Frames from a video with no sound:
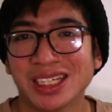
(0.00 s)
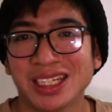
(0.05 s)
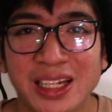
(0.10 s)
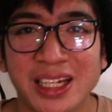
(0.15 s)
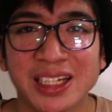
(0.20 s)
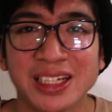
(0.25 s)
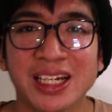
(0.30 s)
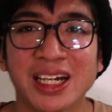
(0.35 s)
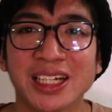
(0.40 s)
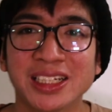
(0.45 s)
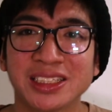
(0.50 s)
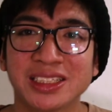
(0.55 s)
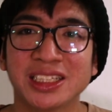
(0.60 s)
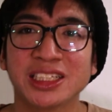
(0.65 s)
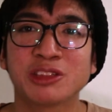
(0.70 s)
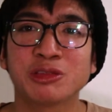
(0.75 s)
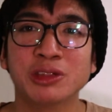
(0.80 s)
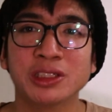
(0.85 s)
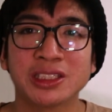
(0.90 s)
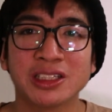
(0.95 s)
Hey guys,
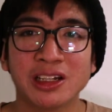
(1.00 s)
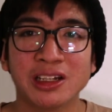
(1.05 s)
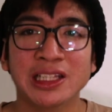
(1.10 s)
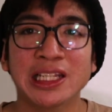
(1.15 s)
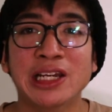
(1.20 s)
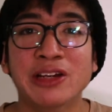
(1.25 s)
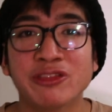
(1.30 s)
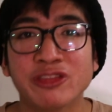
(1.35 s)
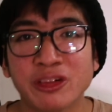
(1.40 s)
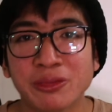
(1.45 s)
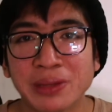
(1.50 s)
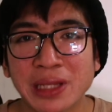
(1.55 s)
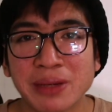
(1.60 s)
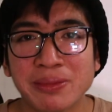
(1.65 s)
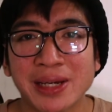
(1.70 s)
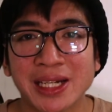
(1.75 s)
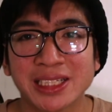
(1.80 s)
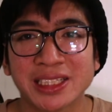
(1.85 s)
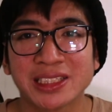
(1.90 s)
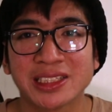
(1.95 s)
this was Liam from
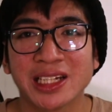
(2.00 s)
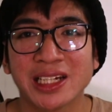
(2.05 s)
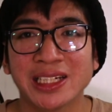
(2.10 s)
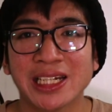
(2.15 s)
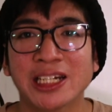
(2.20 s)
Playback Society.